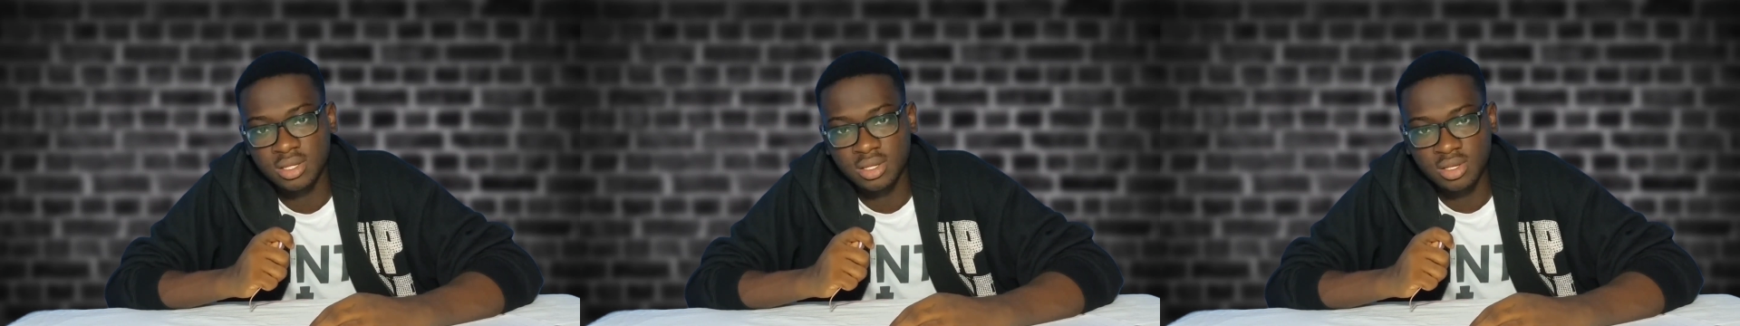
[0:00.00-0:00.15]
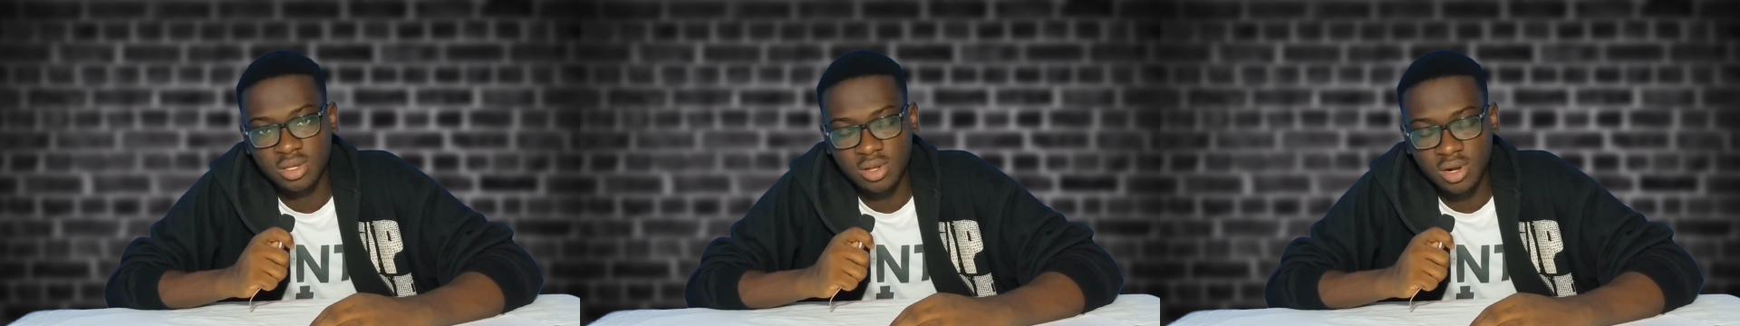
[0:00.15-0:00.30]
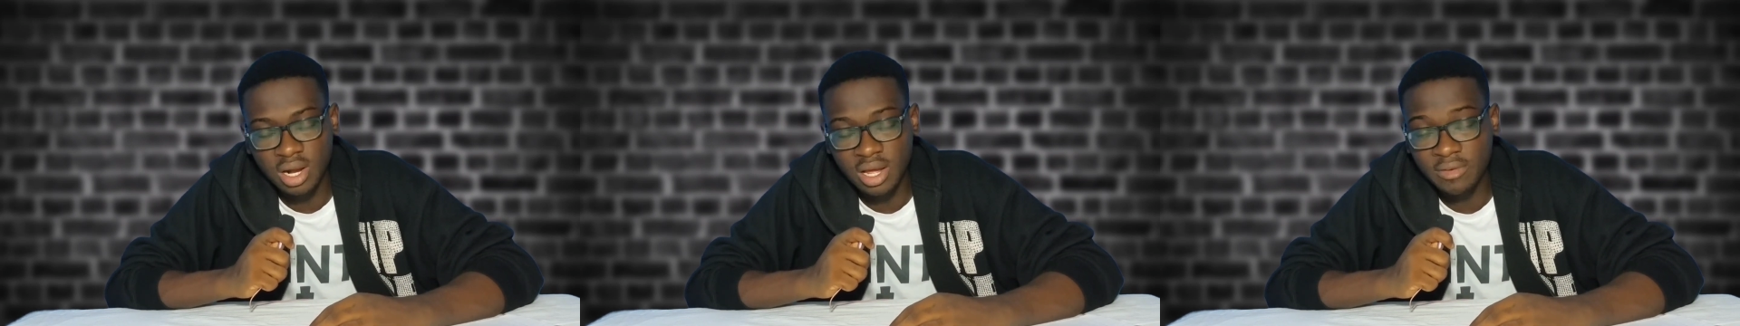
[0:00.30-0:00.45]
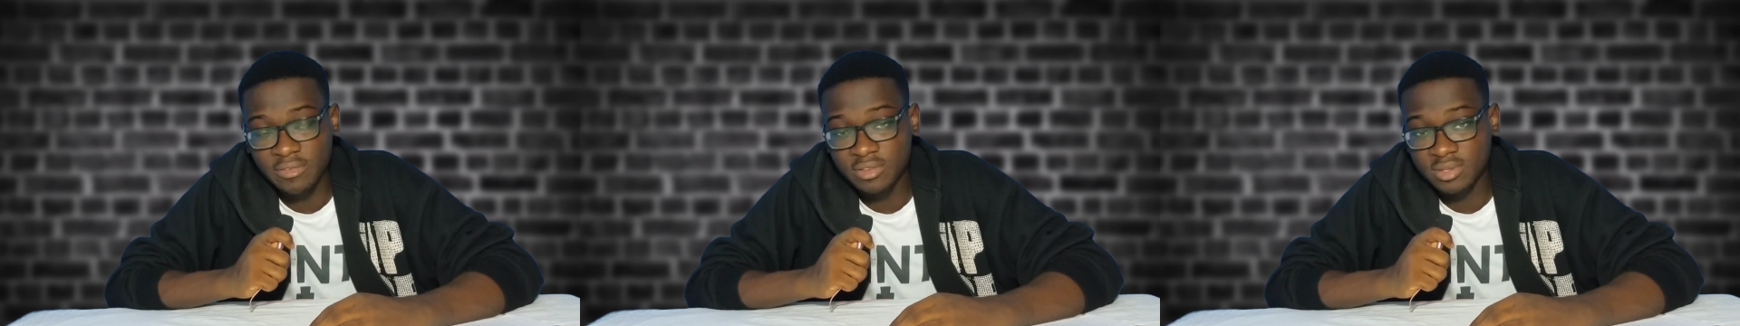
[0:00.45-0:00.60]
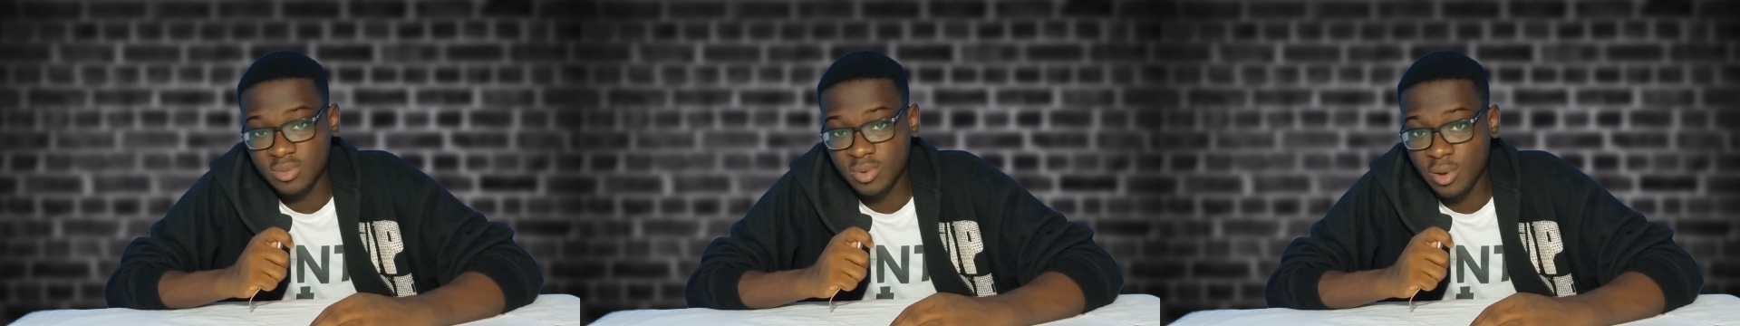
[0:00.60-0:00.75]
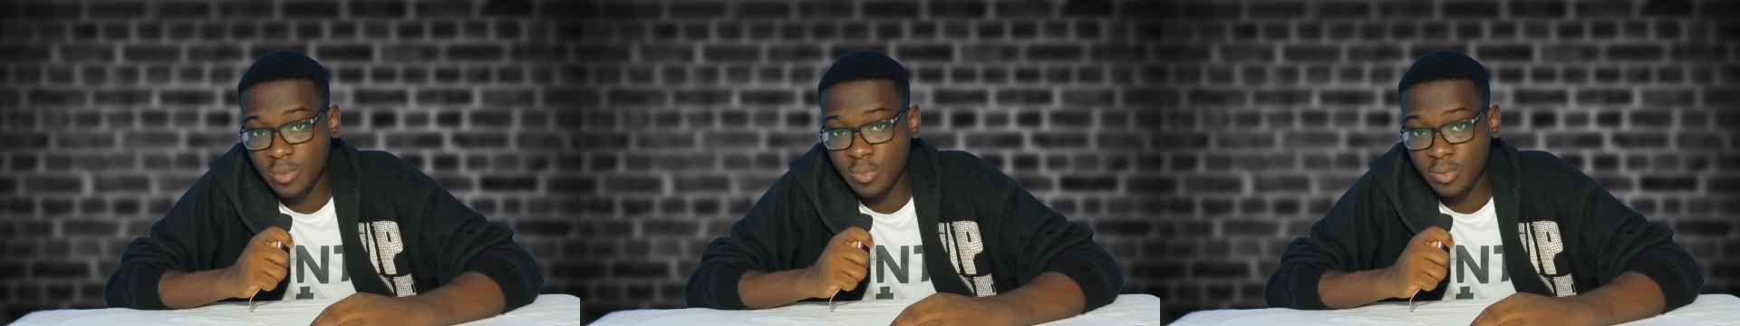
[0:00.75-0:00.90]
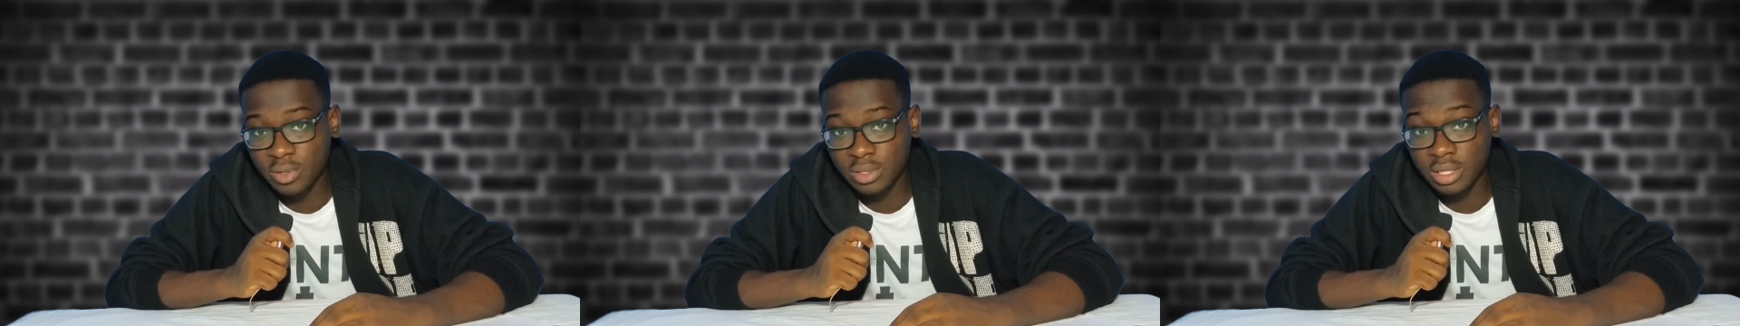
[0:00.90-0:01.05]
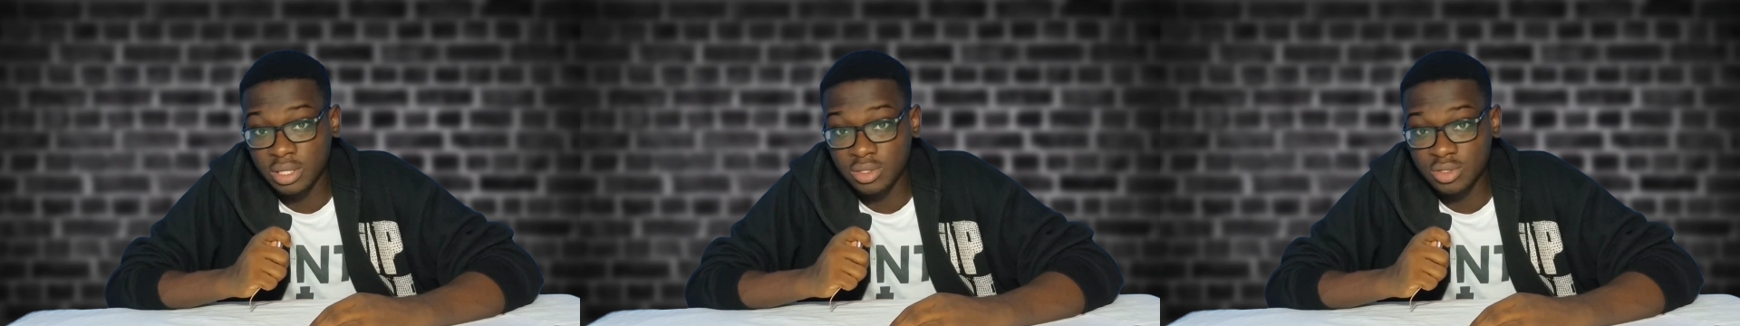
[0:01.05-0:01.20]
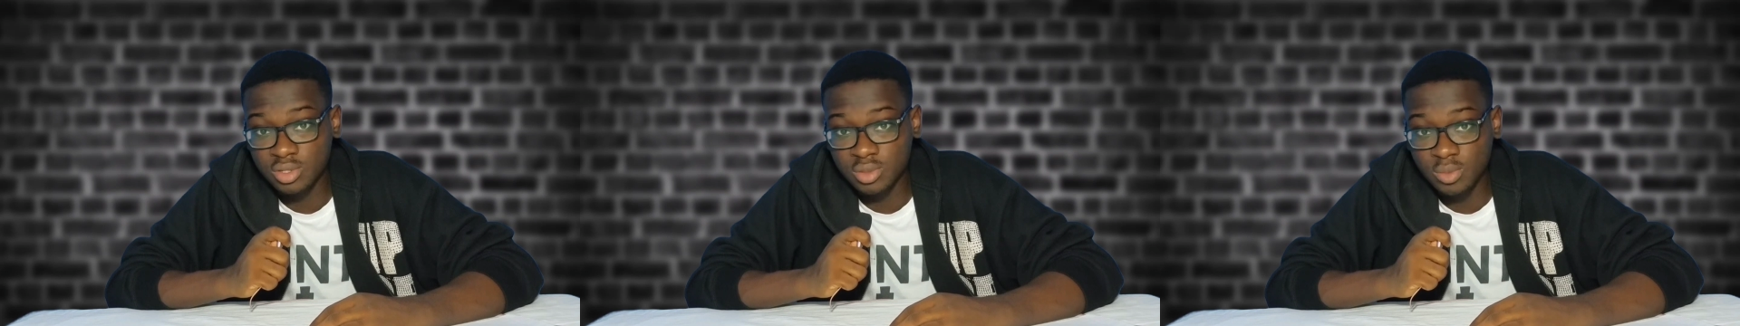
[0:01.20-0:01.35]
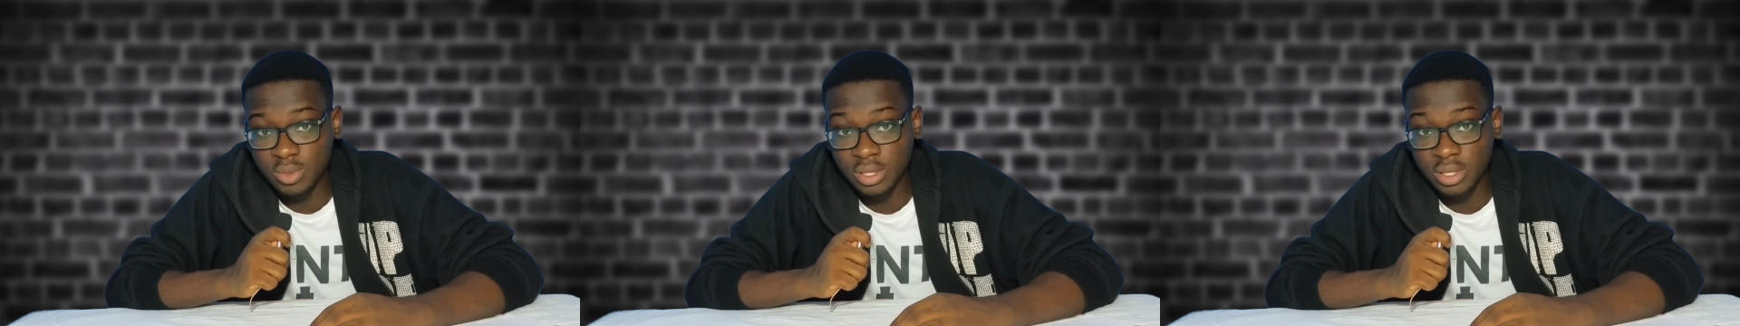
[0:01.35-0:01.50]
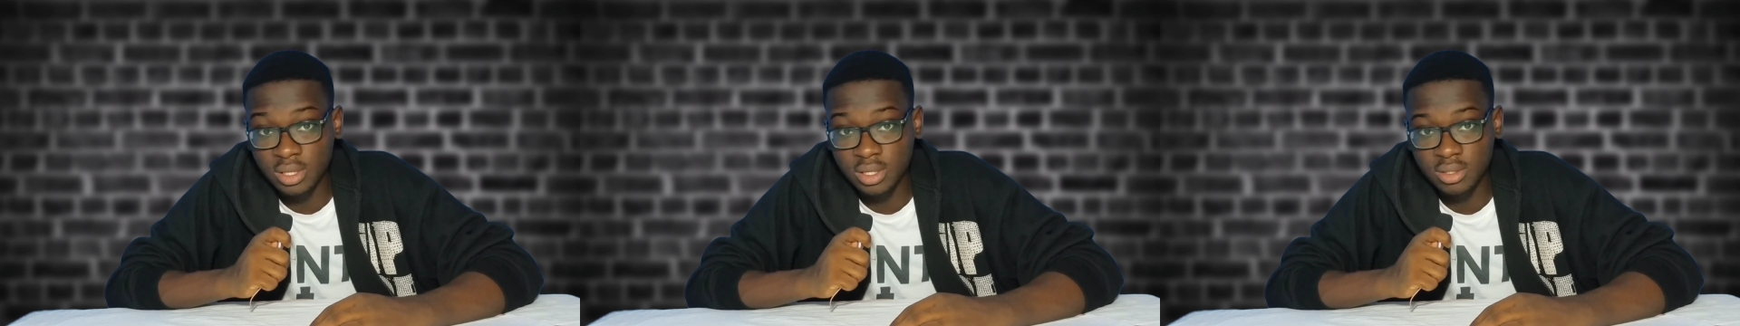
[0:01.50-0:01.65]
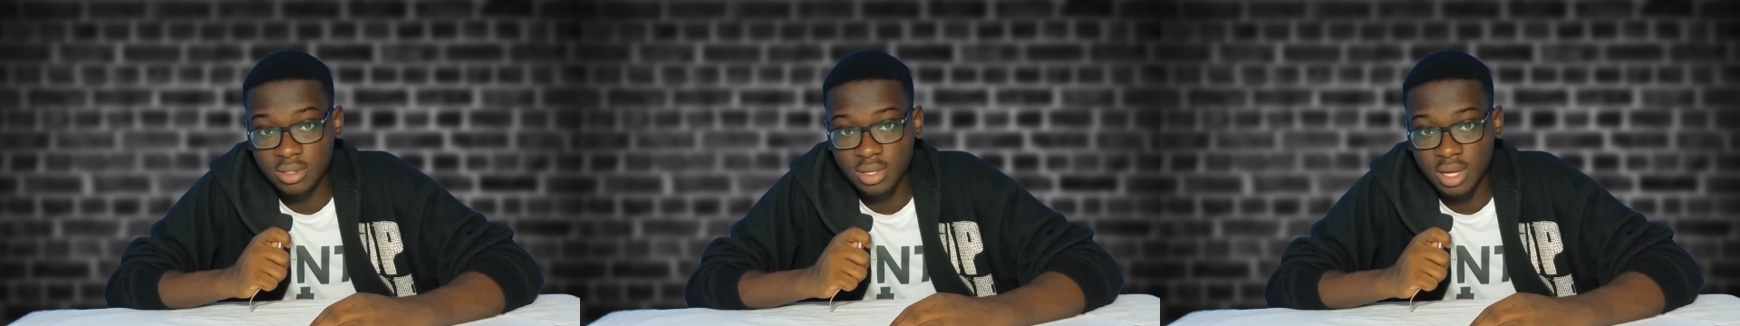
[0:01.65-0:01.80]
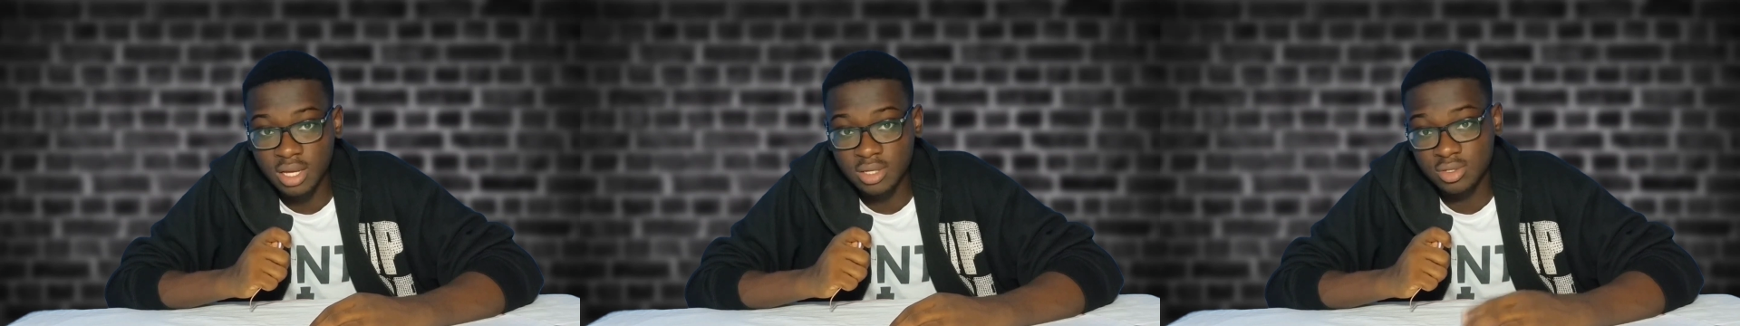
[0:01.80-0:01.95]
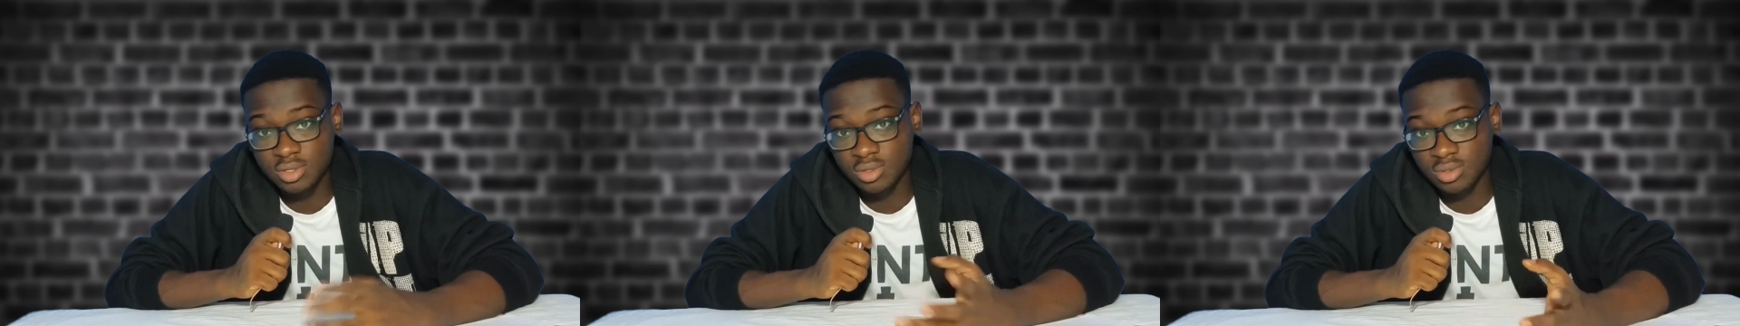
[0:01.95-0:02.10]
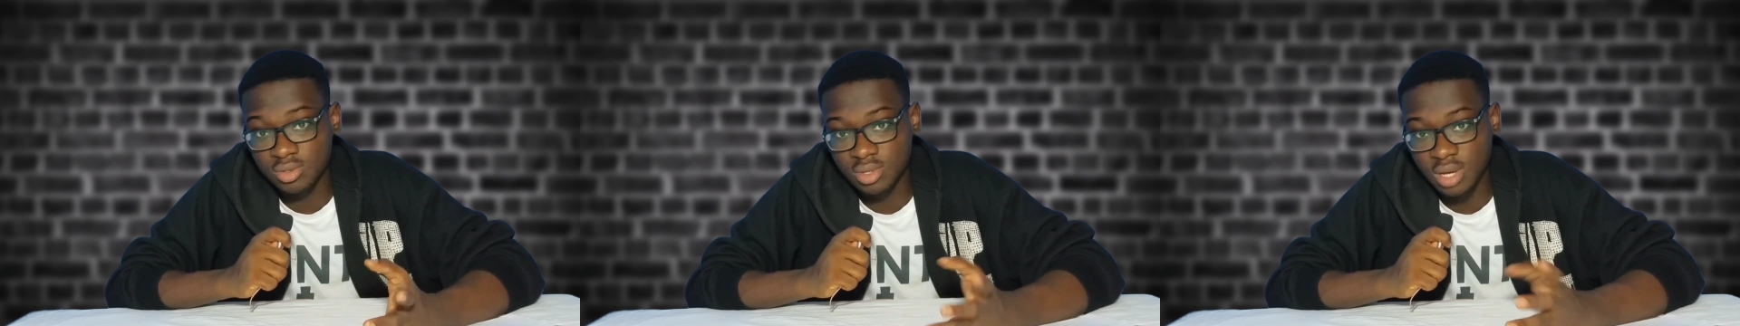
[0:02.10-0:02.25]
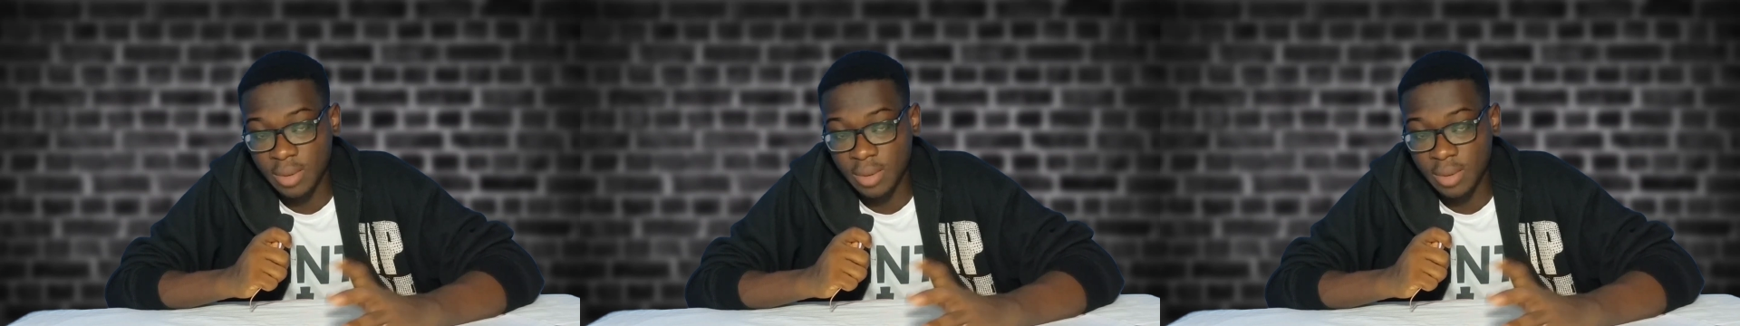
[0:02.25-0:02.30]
your life is more important to me as to,